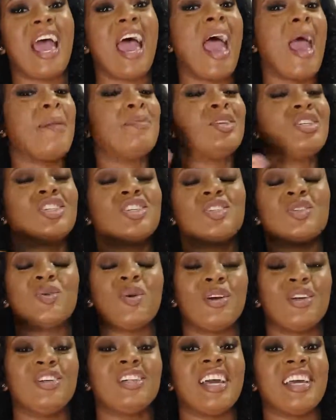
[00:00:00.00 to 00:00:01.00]
I'm sure
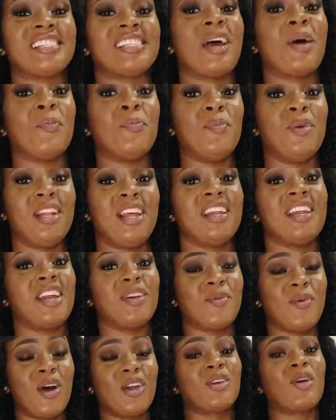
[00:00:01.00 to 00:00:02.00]
you'll get
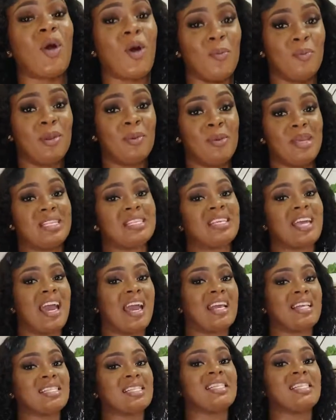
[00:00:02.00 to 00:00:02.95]
1,000,001 compliments, guys.